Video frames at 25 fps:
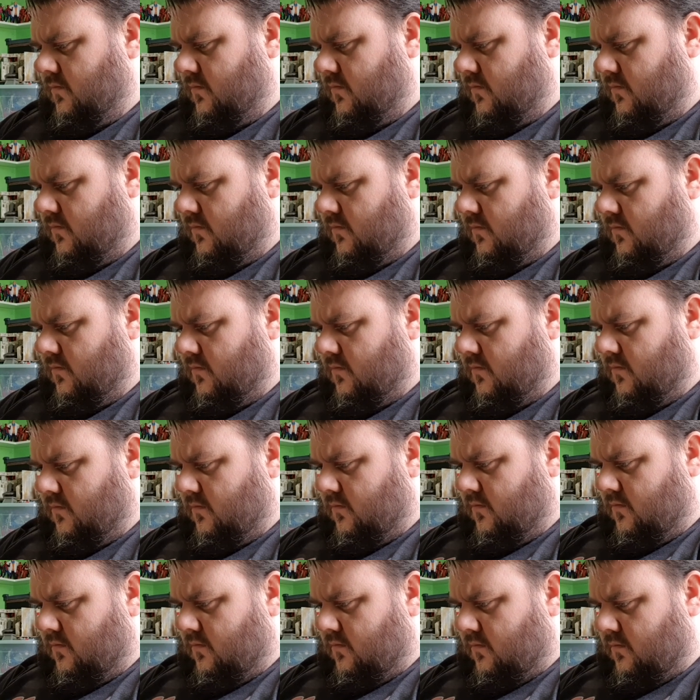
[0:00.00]

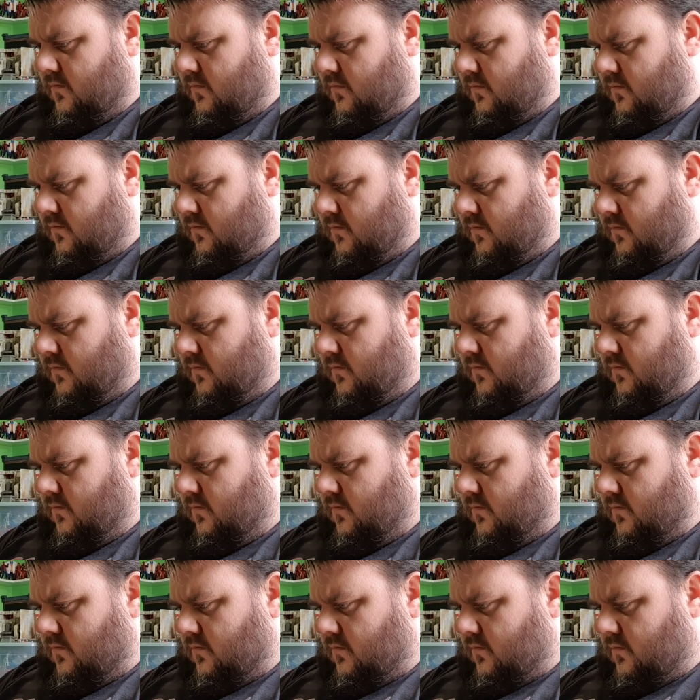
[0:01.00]

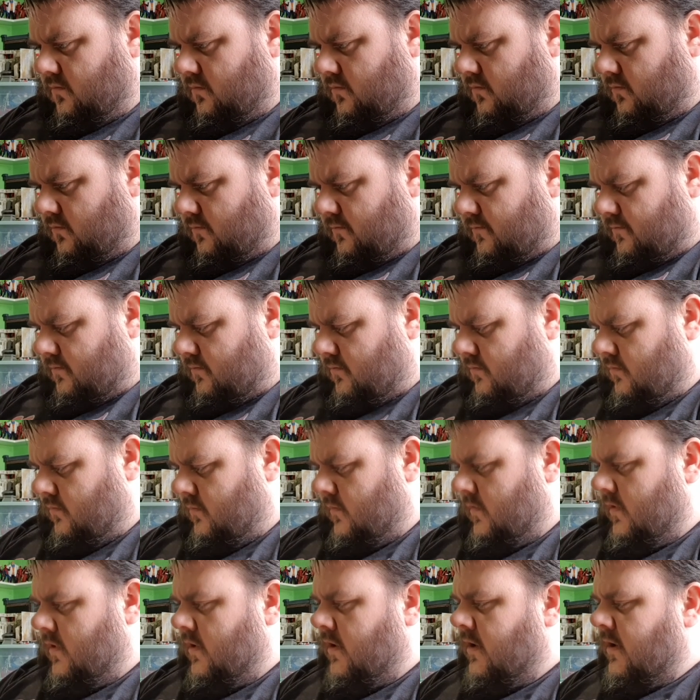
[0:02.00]

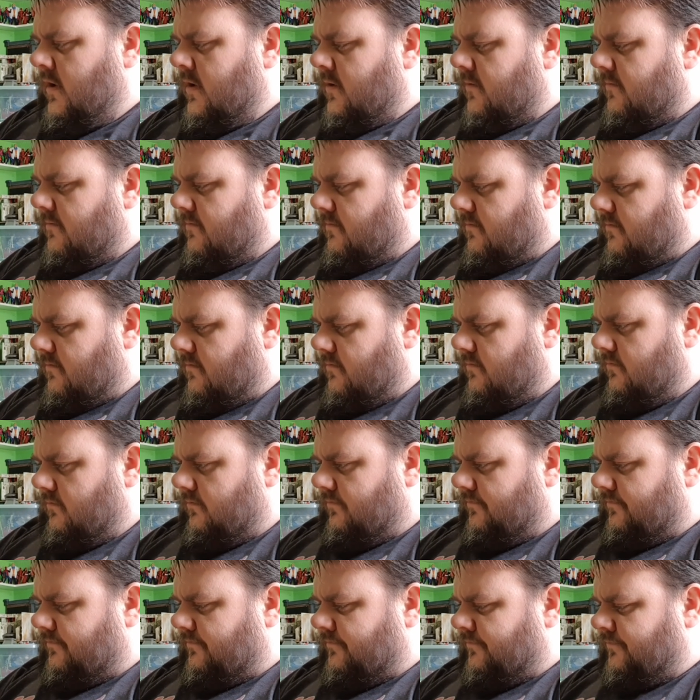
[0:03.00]

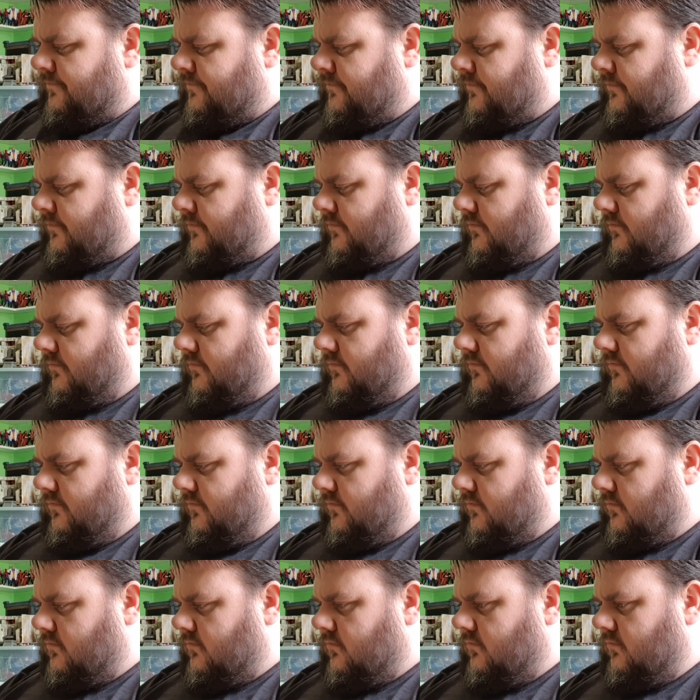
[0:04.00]

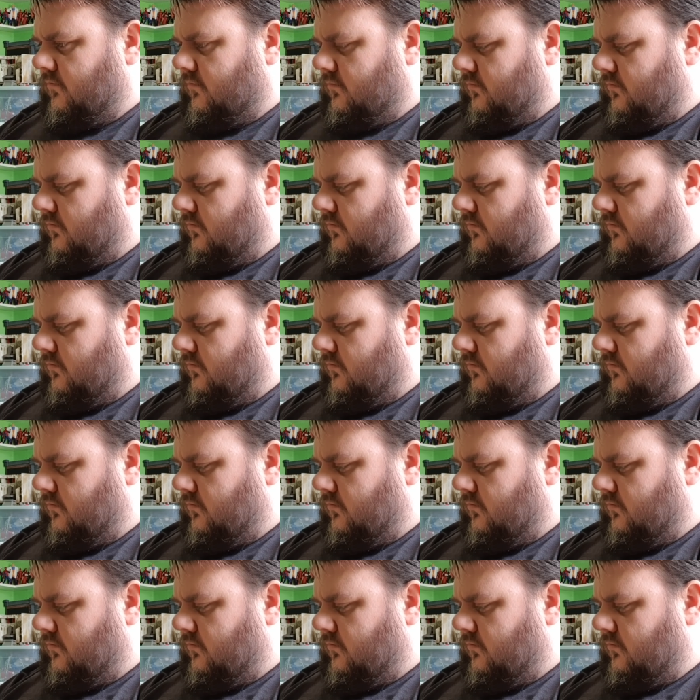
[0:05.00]
[no speech]